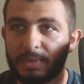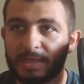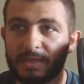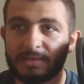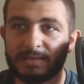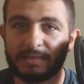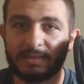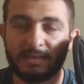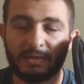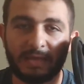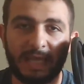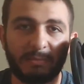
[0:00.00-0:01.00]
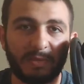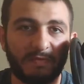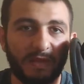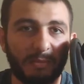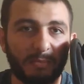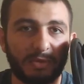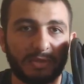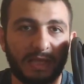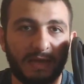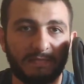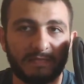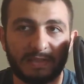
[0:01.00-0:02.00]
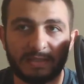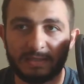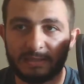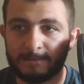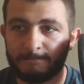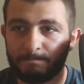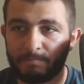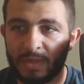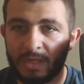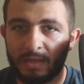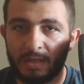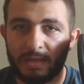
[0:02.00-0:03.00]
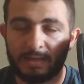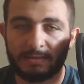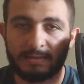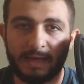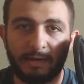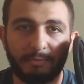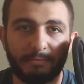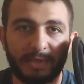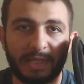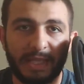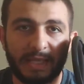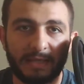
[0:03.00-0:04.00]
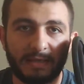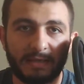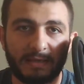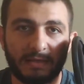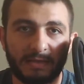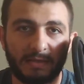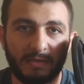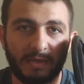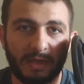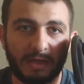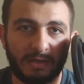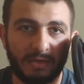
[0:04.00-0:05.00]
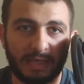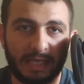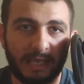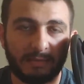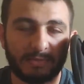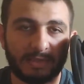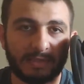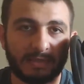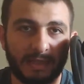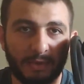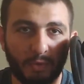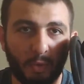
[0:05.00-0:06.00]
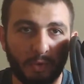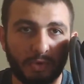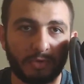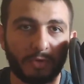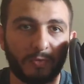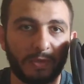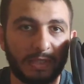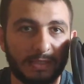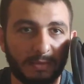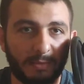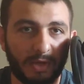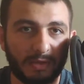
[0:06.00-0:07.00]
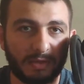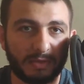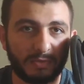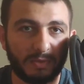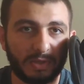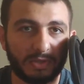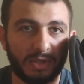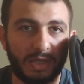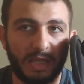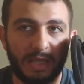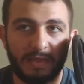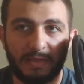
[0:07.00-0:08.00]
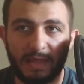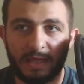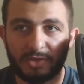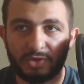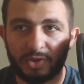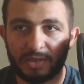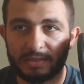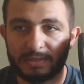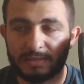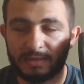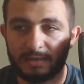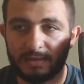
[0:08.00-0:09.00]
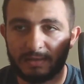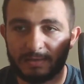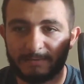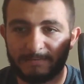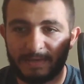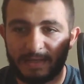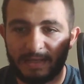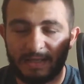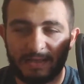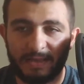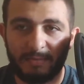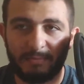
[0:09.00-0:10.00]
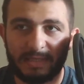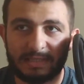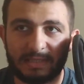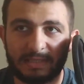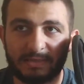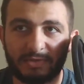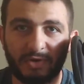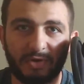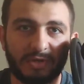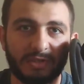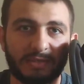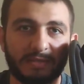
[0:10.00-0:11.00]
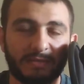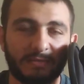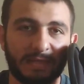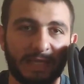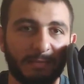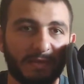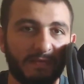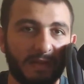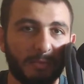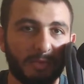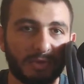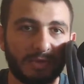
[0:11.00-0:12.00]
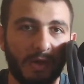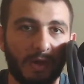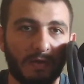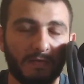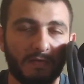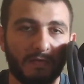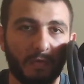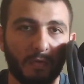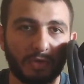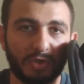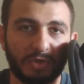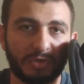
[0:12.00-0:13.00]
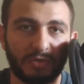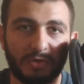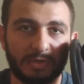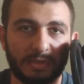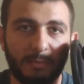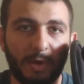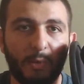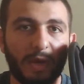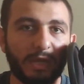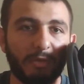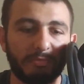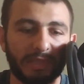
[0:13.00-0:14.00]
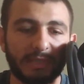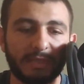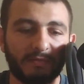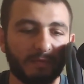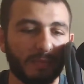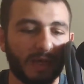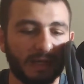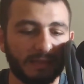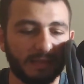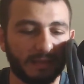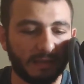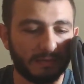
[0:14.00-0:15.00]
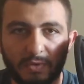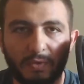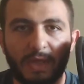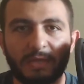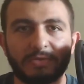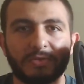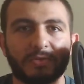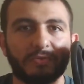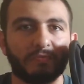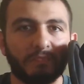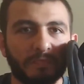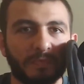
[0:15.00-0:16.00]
because game developers have to downplay the games in order to release them on the Switch, that just that basically turns game developers off or just turns them away completely from the idea. Okay, so that's